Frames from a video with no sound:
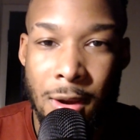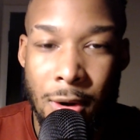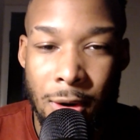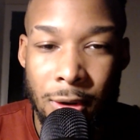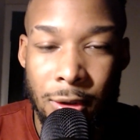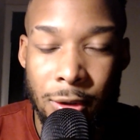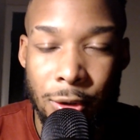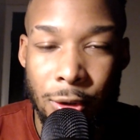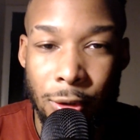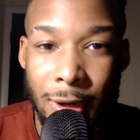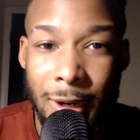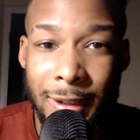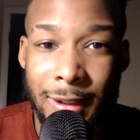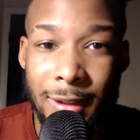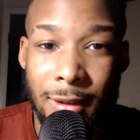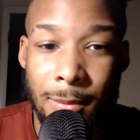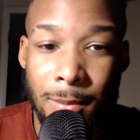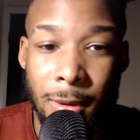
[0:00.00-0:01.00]

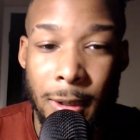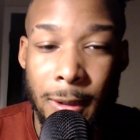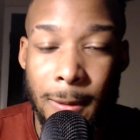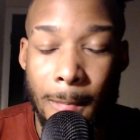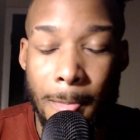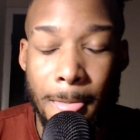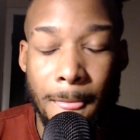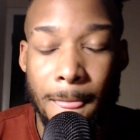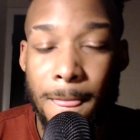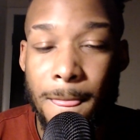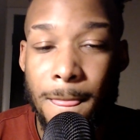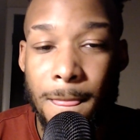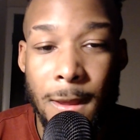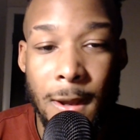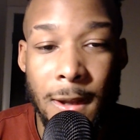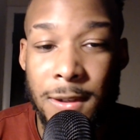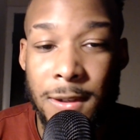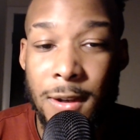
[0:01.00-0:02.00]
corrected, but
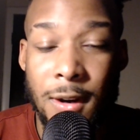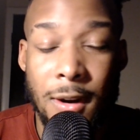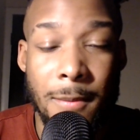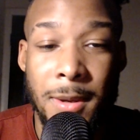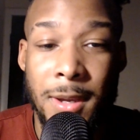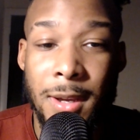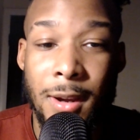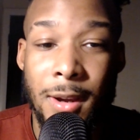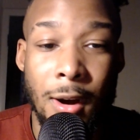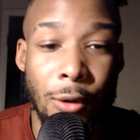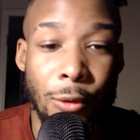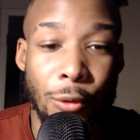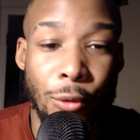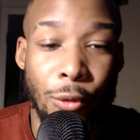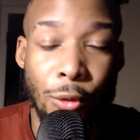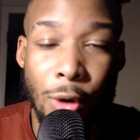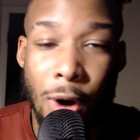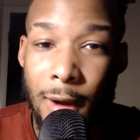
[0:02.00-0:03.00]
it's going to be a
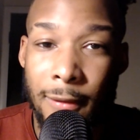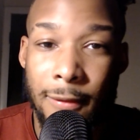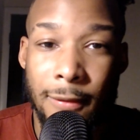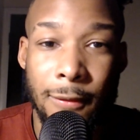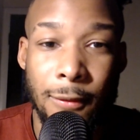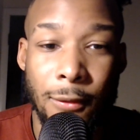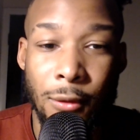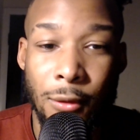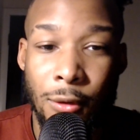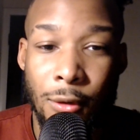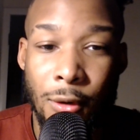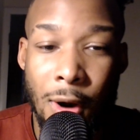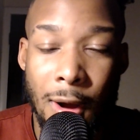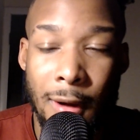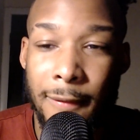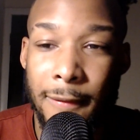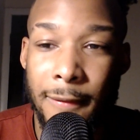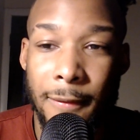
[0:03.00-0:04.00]
rough
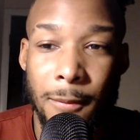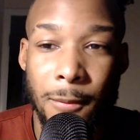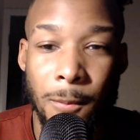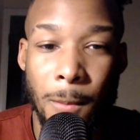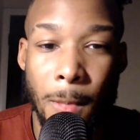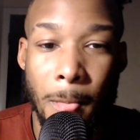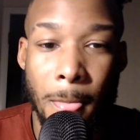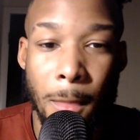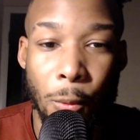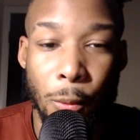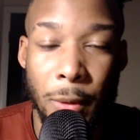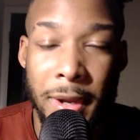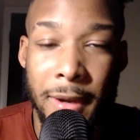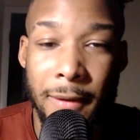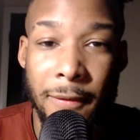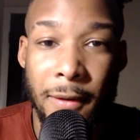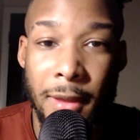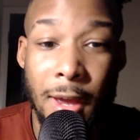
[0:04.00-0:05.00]

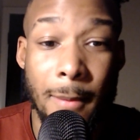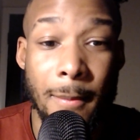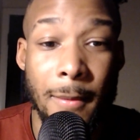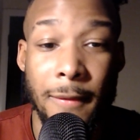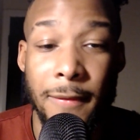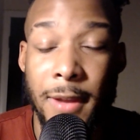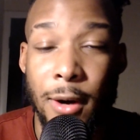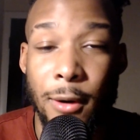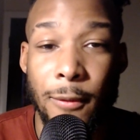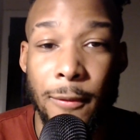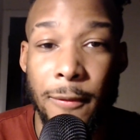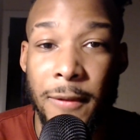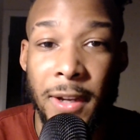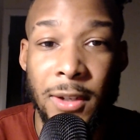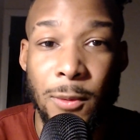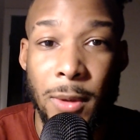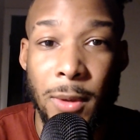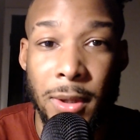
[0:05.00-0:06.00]
week for them if they don't
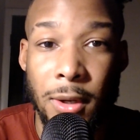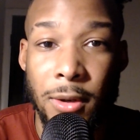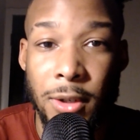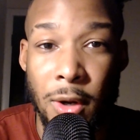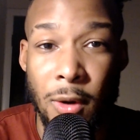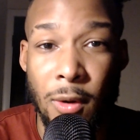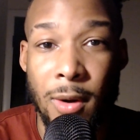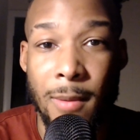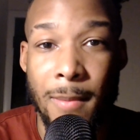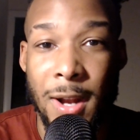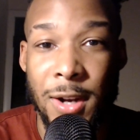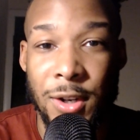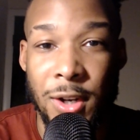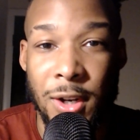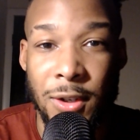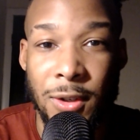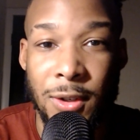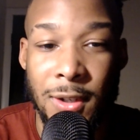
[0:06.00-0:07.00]
fix what they're doing,
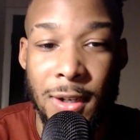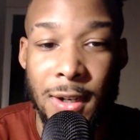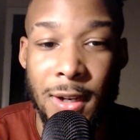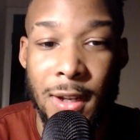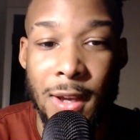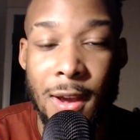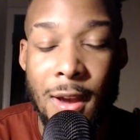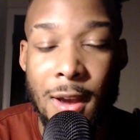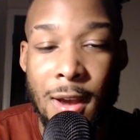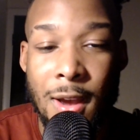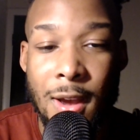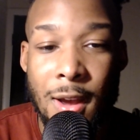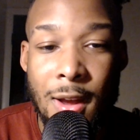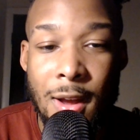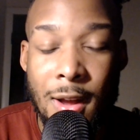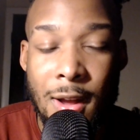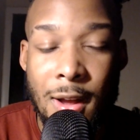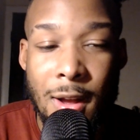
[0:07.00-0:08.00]
Manchester City.
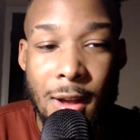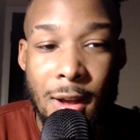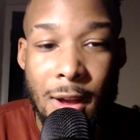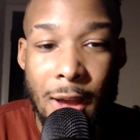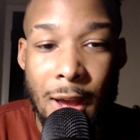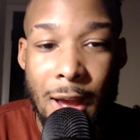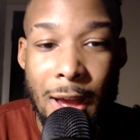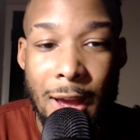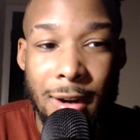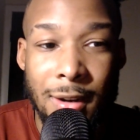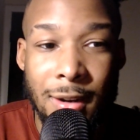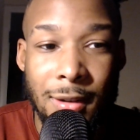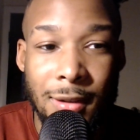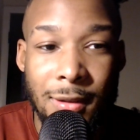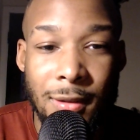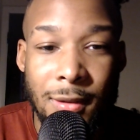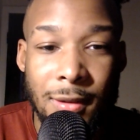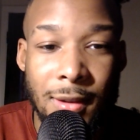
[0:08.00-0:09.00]

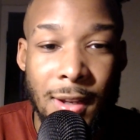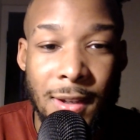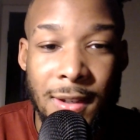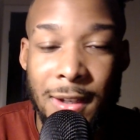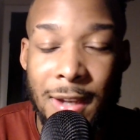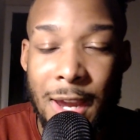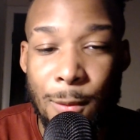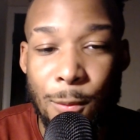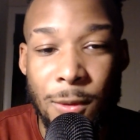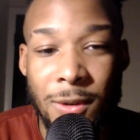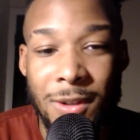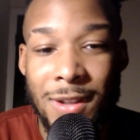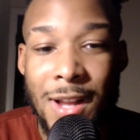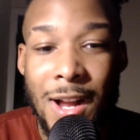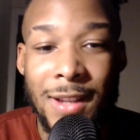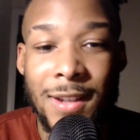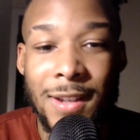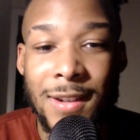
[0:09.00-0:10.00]
And this game was
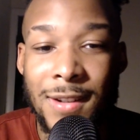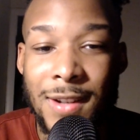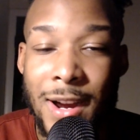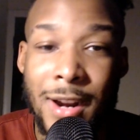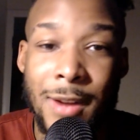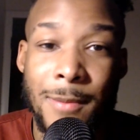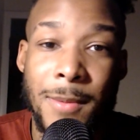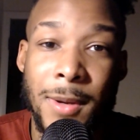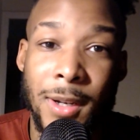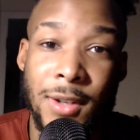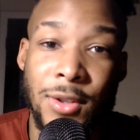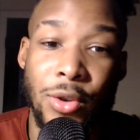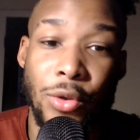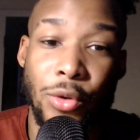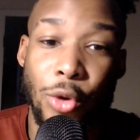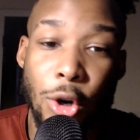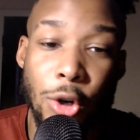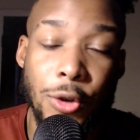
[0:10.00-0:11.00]
not decided because of
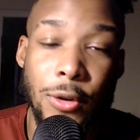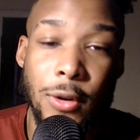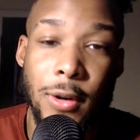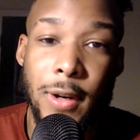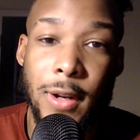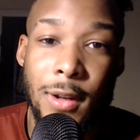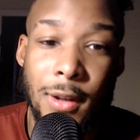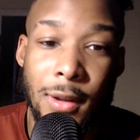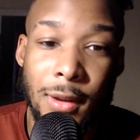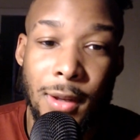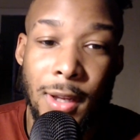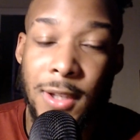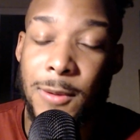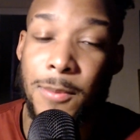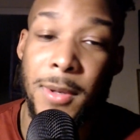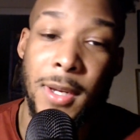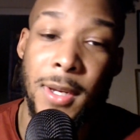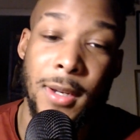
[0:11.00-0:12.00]
Rodri. Let's
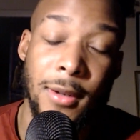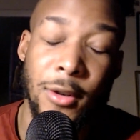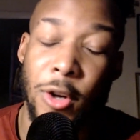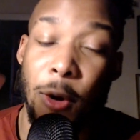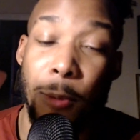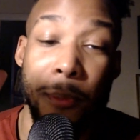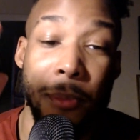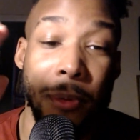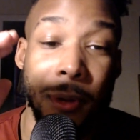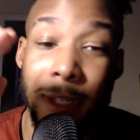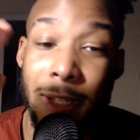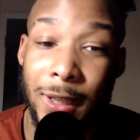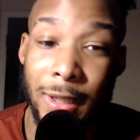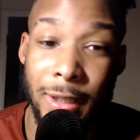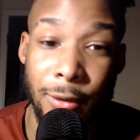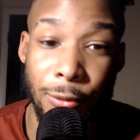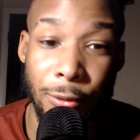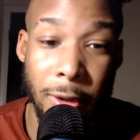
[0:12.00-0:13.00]
be
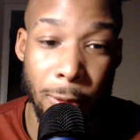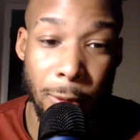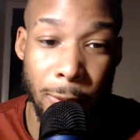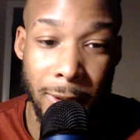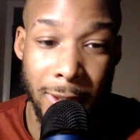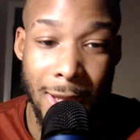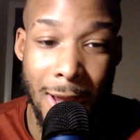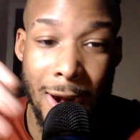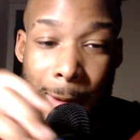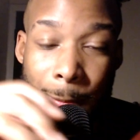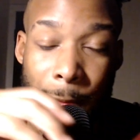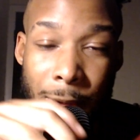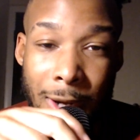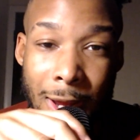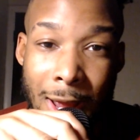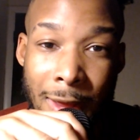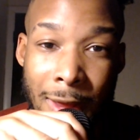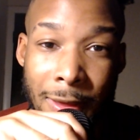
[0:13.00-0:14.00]
completely real with that. I'm going
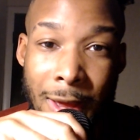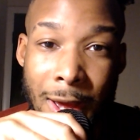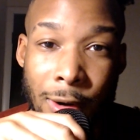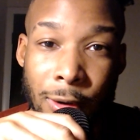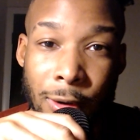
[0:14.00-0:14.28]
to end that